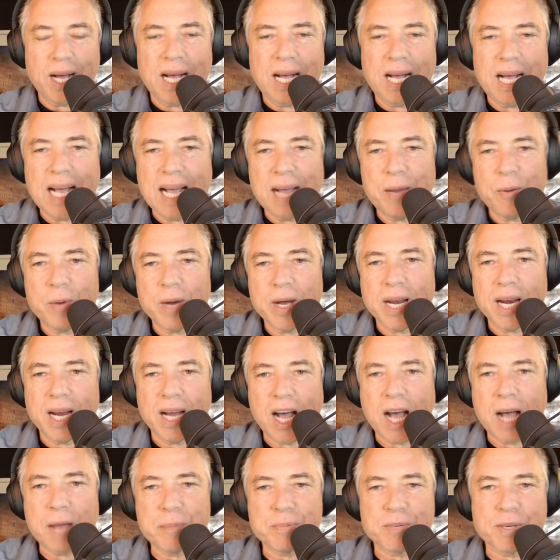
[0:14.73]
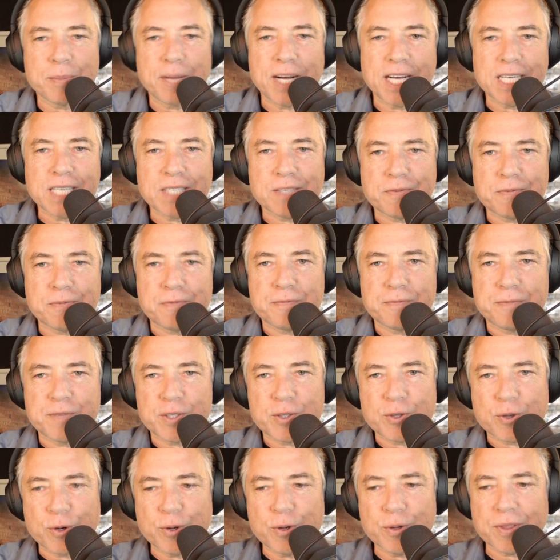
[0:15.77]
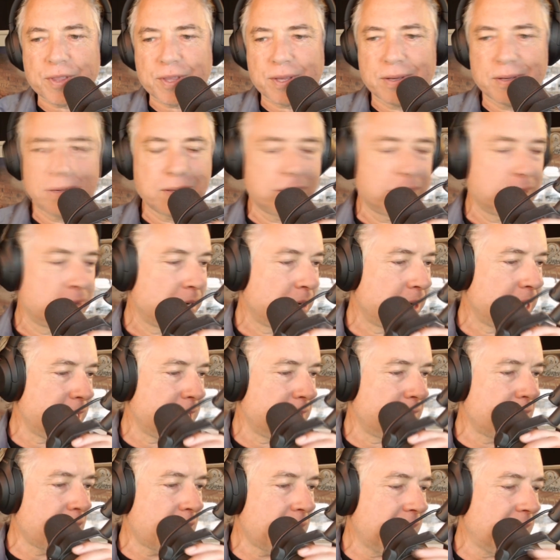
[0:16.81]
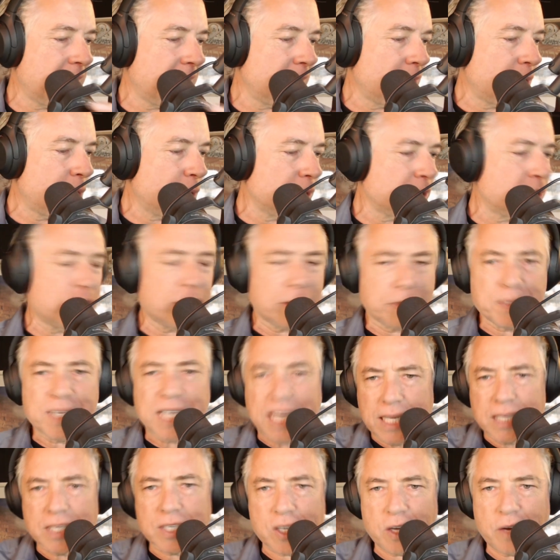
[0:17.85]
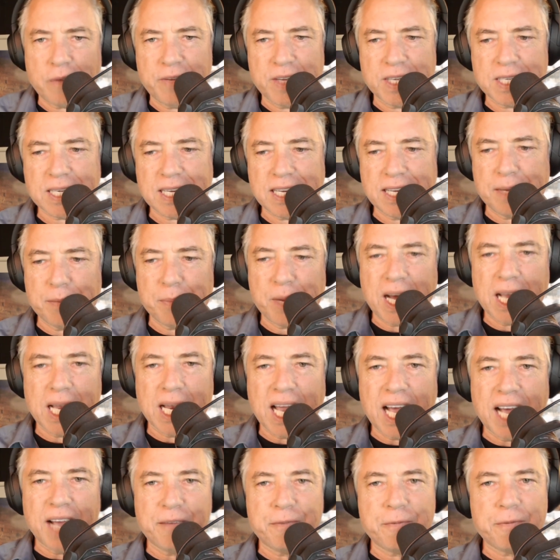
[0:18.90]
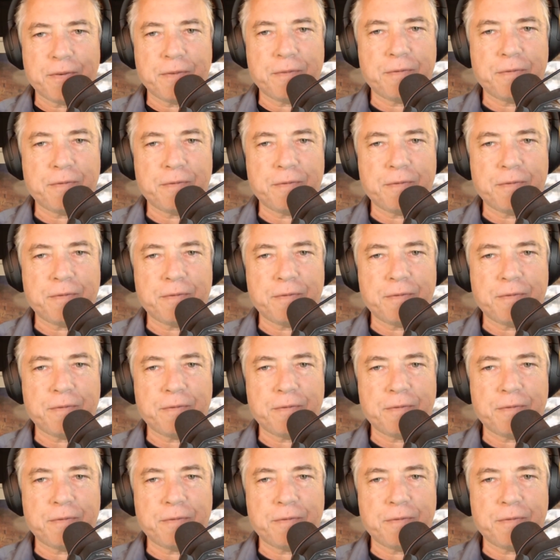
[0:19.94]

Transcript: I want to optimize the truth, right? Not in all circumstances, obviously, in my life.